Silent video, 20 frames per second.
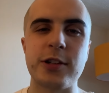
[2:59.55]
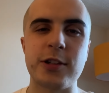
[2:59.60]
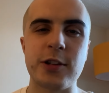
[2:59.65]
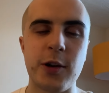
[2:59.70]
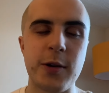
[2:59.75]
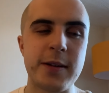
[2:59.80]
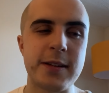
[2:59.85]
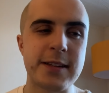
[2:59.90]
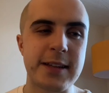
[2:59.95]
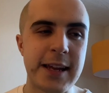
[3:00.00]
so
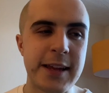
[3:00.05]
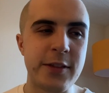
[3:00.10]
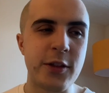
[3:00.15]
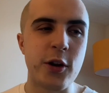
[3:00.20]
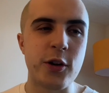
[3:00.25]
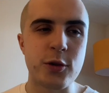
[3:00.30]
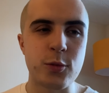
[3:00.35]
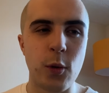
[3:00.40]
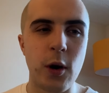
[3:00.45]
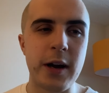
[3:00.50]
it's in
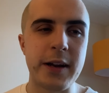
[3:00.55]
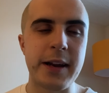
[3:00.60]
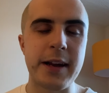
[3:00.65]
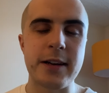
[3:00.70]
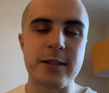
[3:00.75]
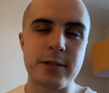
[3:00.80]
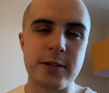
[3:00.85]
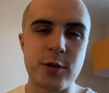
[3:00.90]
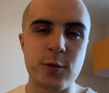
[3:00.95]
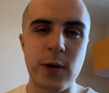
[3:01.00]
those wide
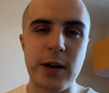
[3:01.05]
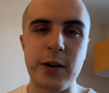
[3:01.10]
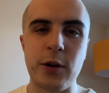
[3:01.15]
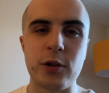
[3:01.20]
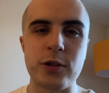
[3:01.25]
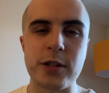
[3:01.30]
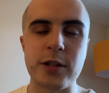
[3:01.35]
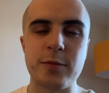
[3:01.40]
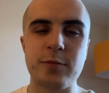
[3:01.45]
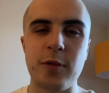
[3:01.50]
areas where
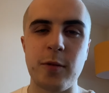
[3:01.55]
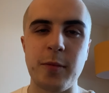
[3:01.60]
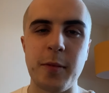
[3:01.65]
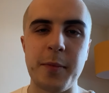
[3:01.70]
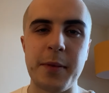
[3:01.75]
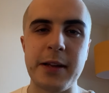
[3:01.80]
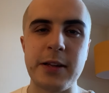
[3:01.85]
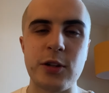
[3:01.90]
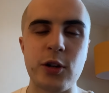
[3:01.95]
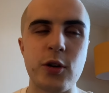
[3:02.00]
Norwich
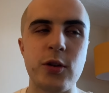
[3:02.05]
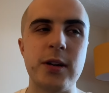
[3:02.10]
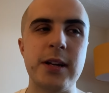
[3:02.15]
probably do